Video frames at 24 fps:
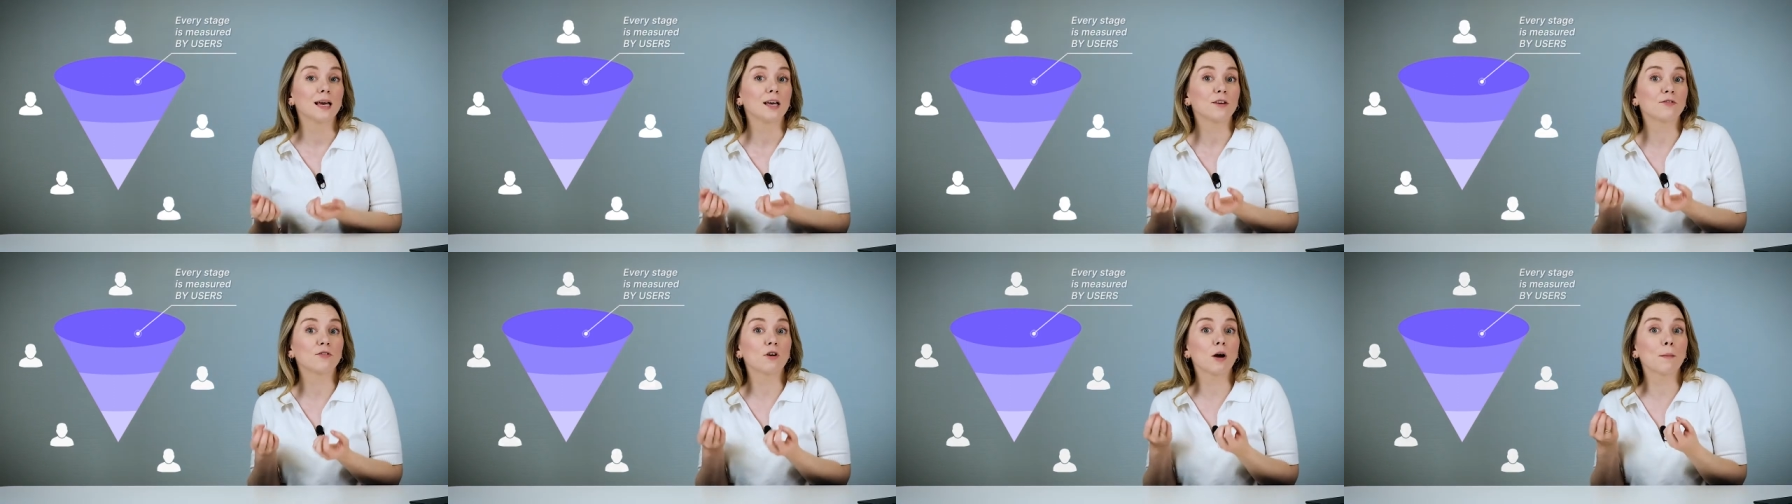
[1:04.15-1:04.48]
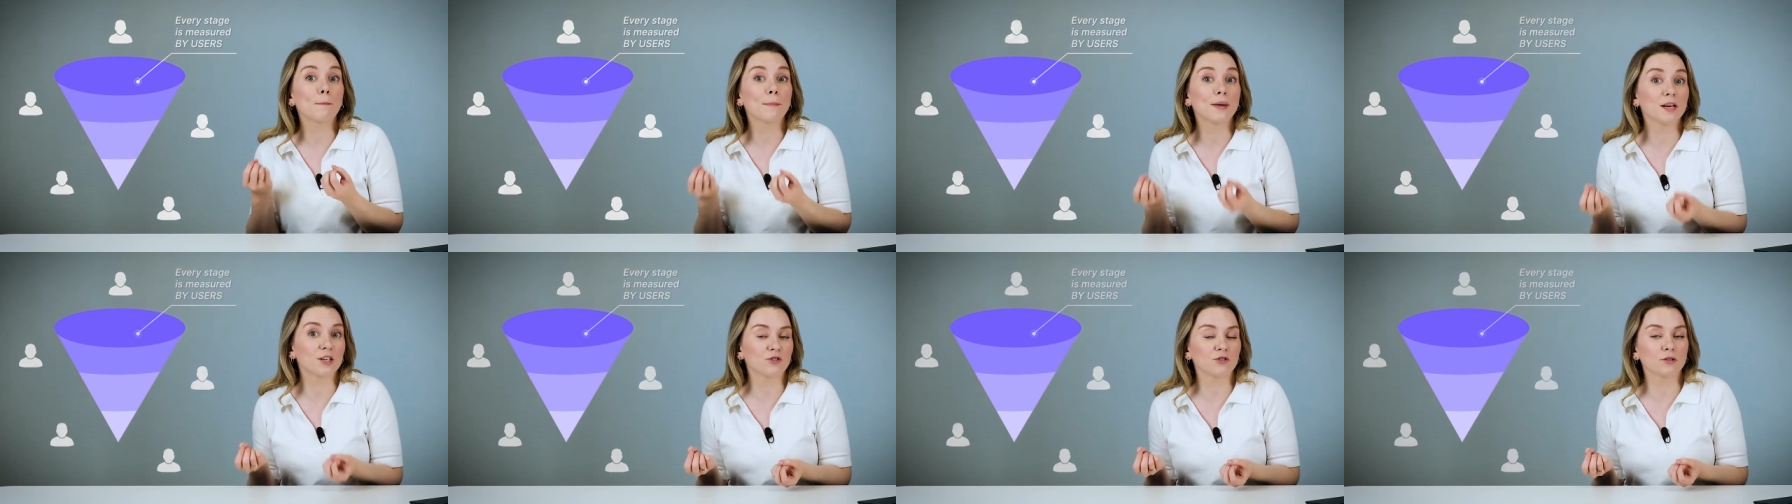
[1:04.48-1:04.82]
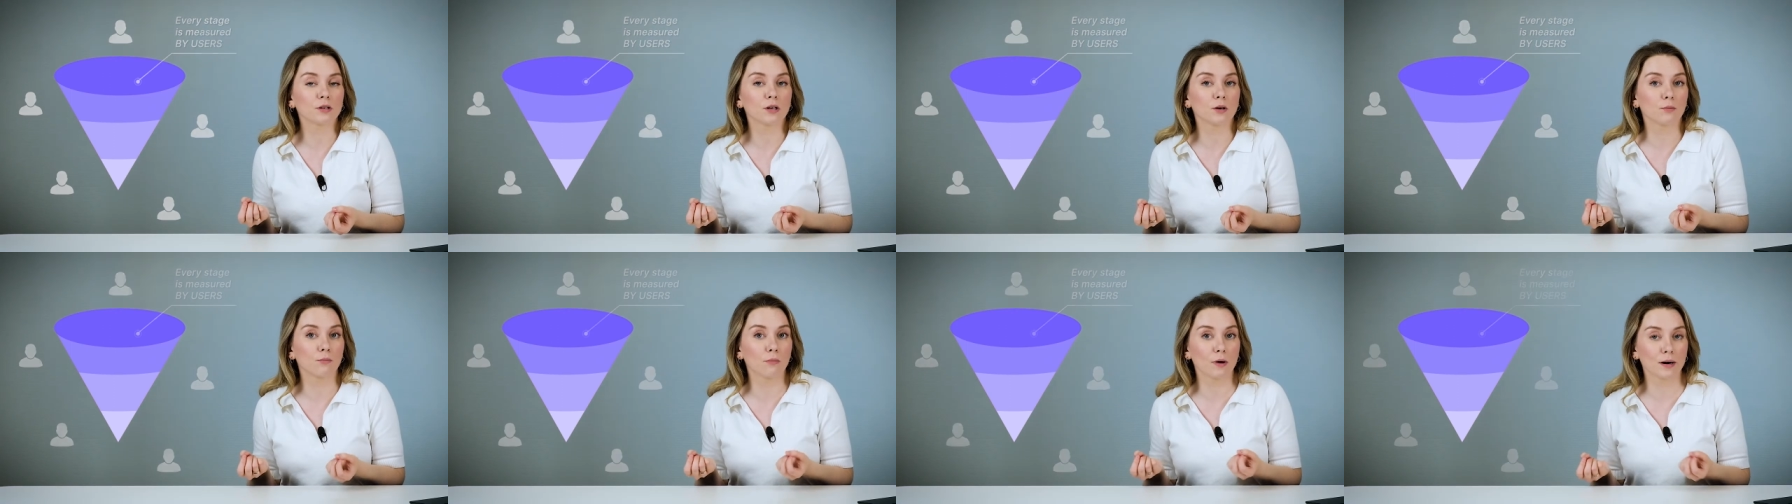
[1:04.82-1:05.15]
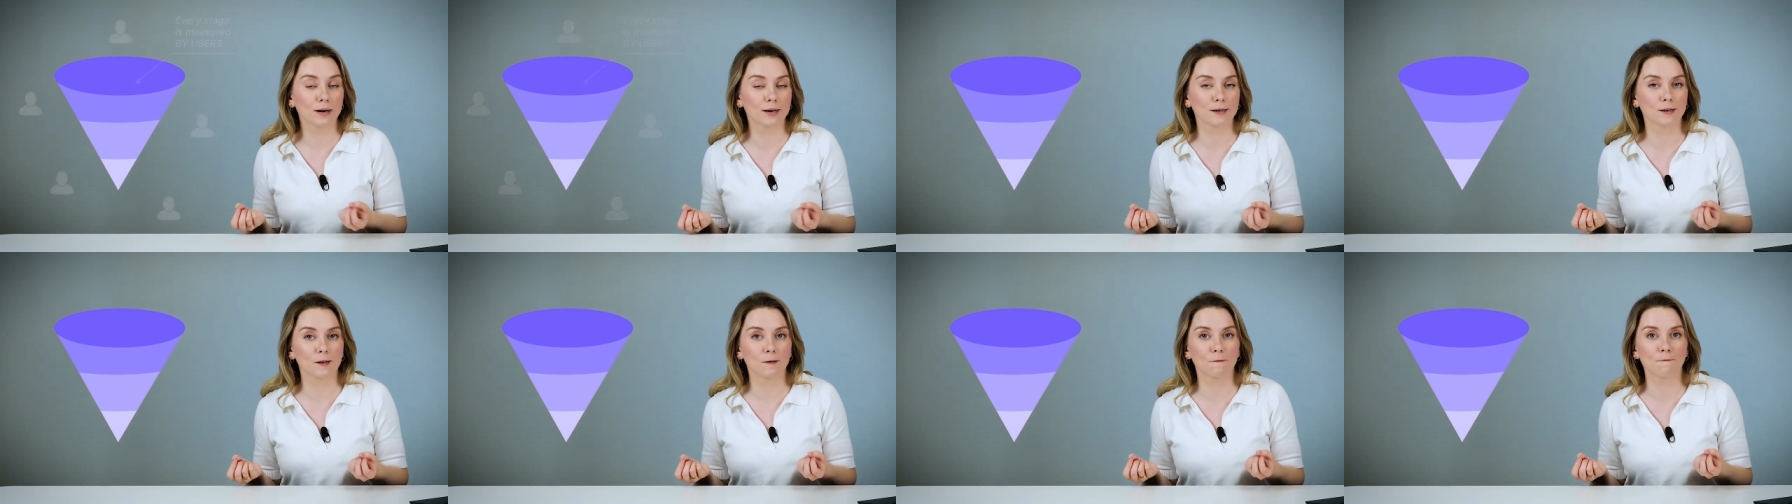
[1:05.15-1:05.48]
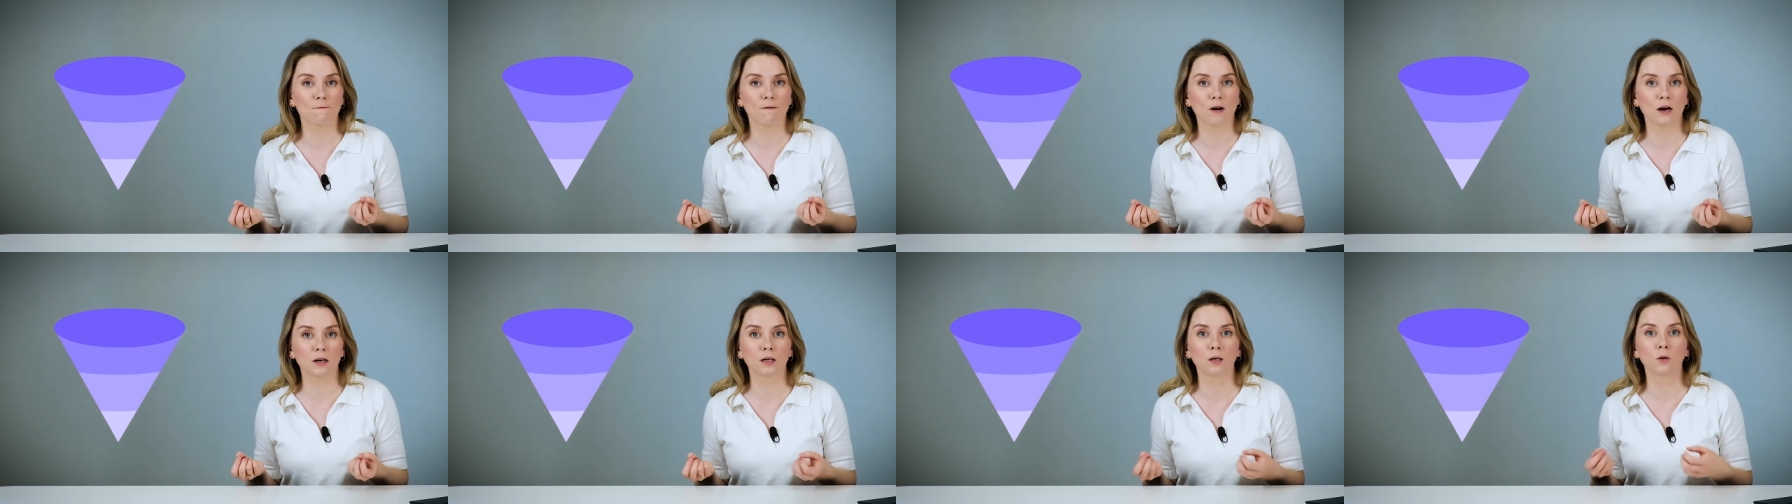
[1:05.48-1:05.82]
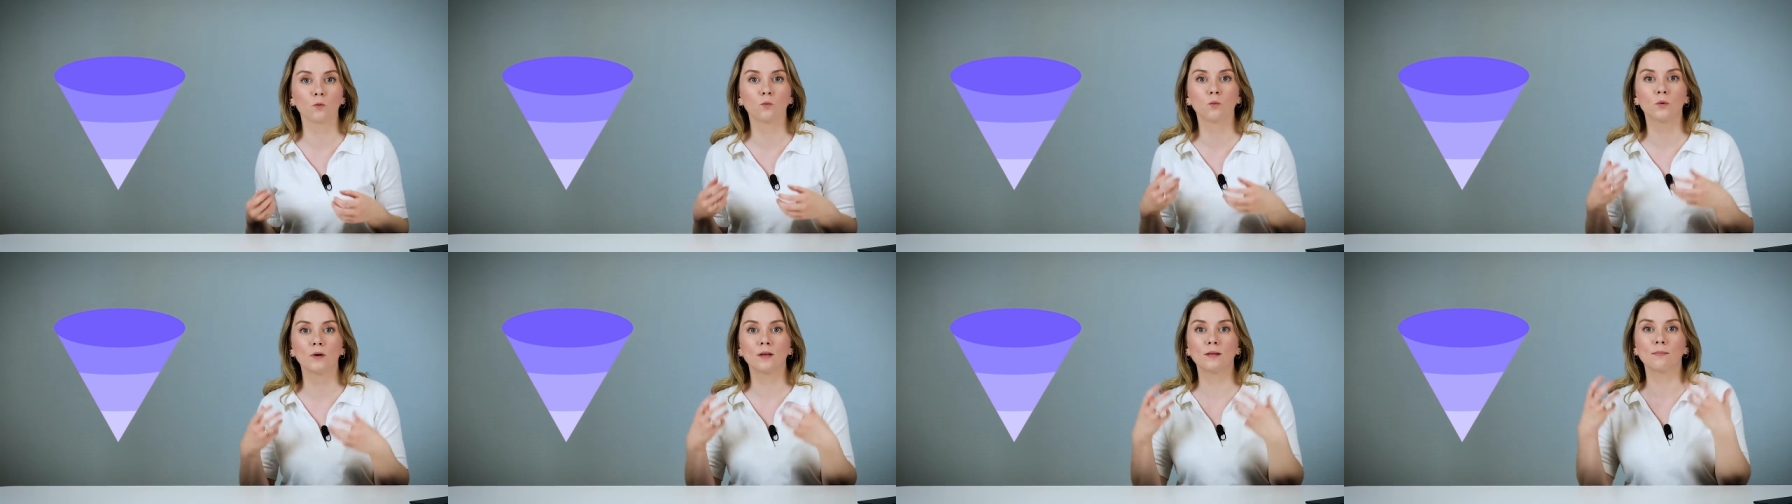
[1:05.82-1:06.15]
If you are measuring your marketing funnel
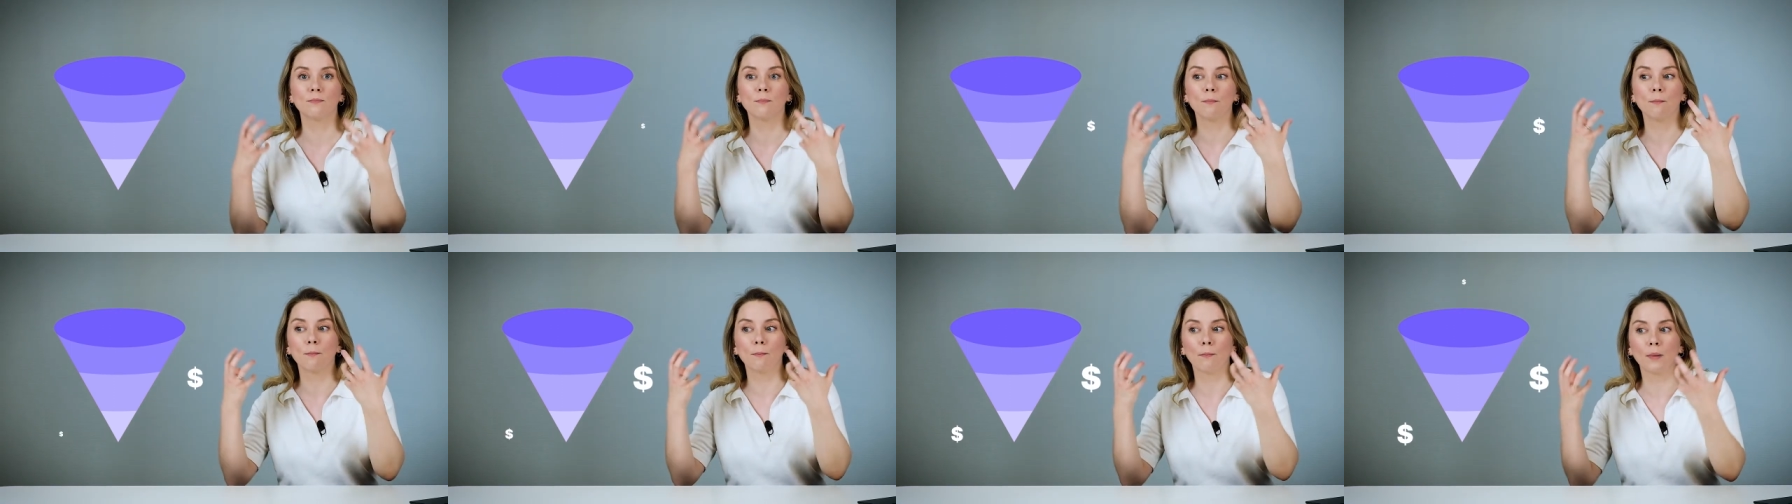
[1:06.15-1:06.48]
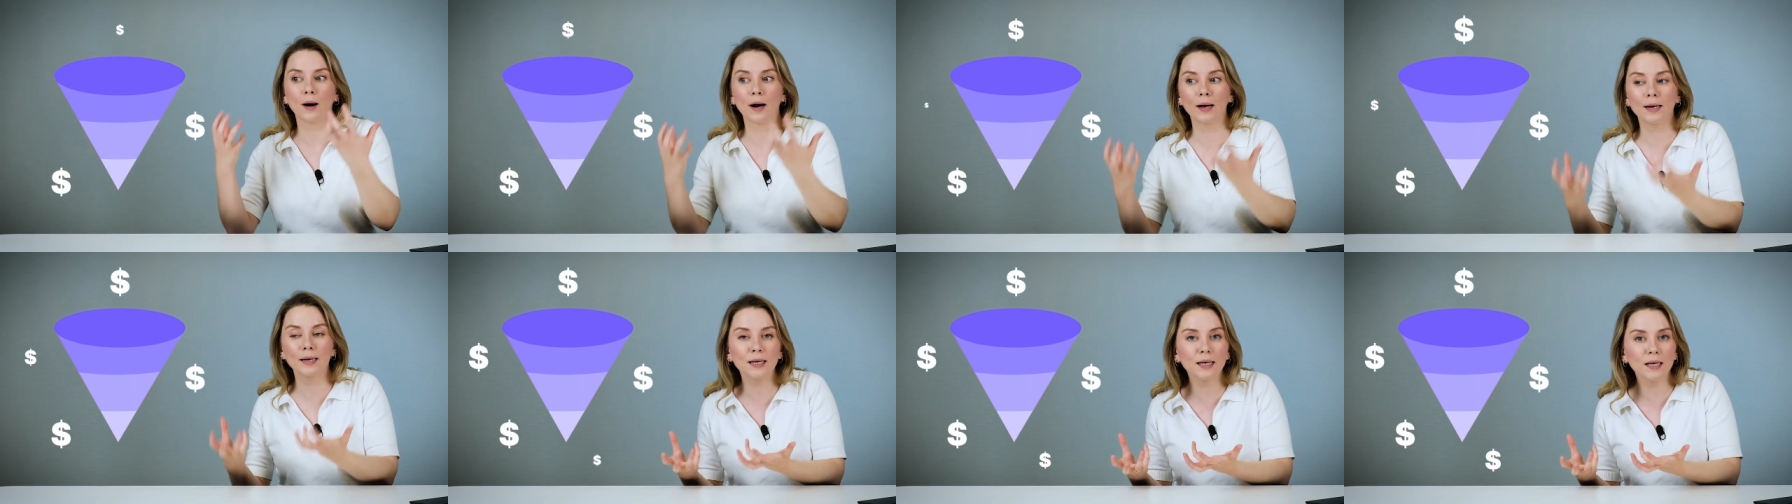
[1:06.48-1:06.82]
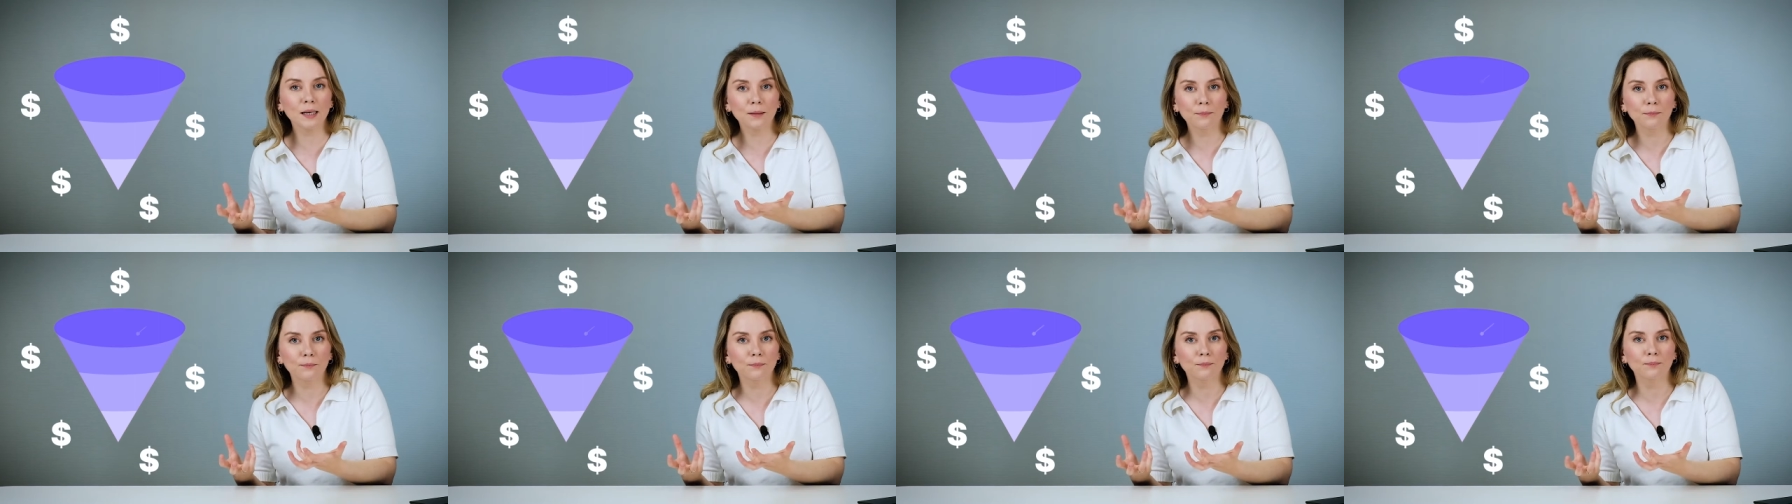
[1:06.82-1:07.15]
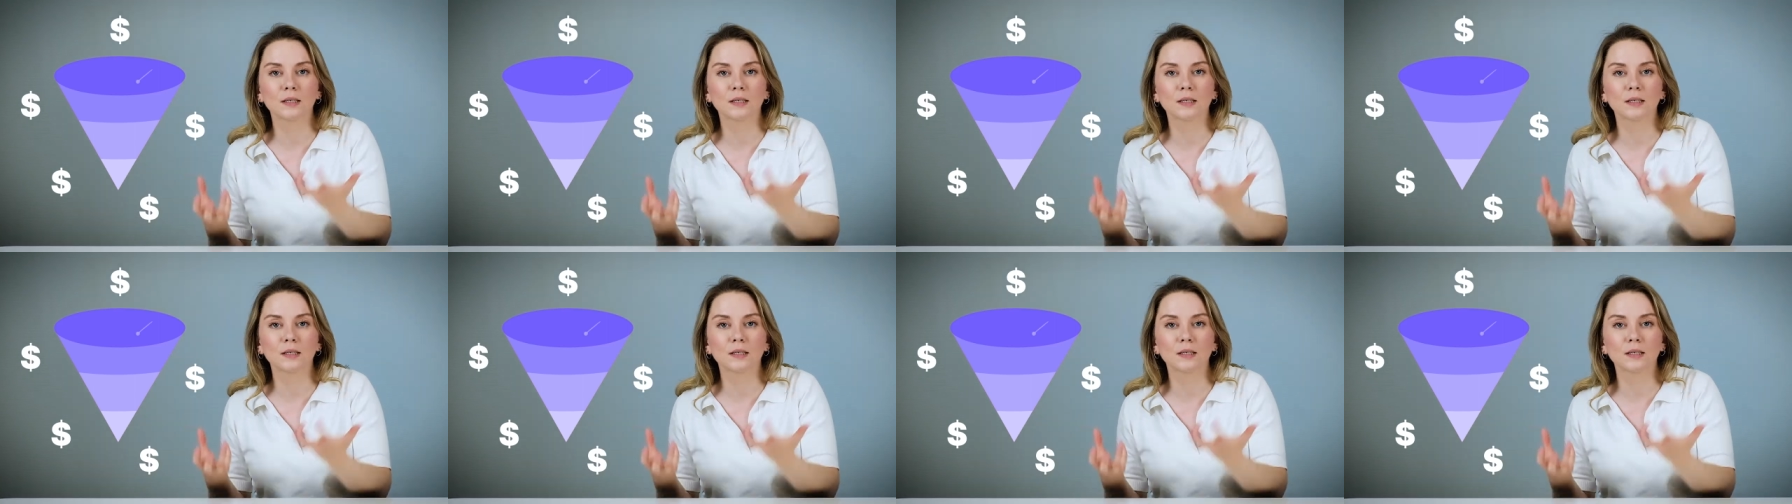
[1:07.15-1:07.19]
with money,